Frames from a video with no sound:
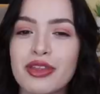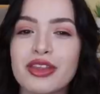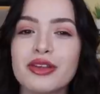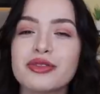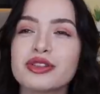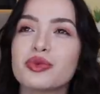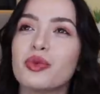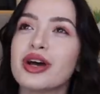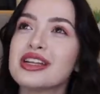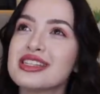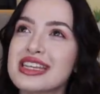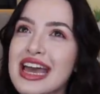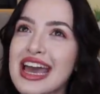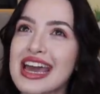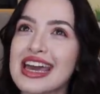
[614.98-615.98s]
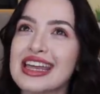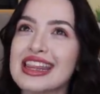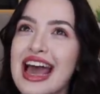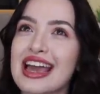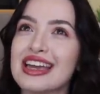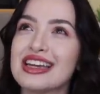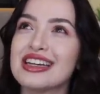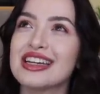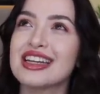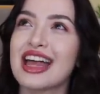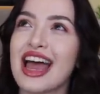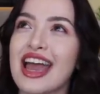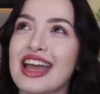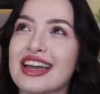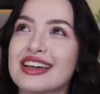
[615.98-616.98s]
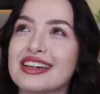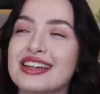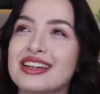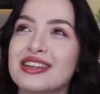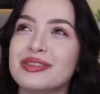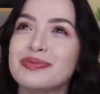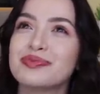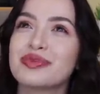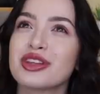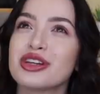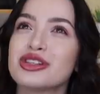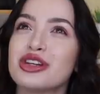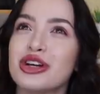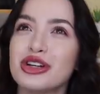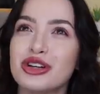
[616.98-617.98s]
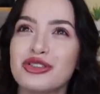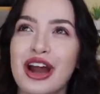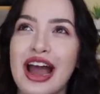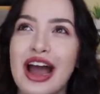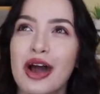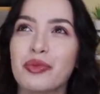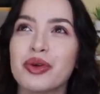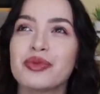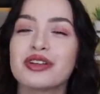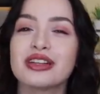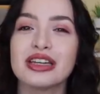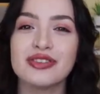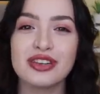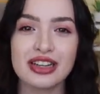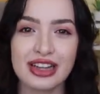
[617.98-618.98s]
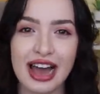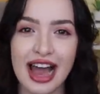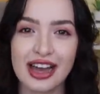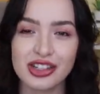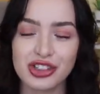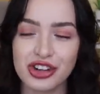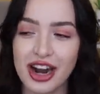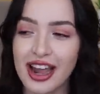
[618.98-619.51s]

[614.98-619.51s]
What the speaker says: But then there was one day that he like turned around, we were leaving class,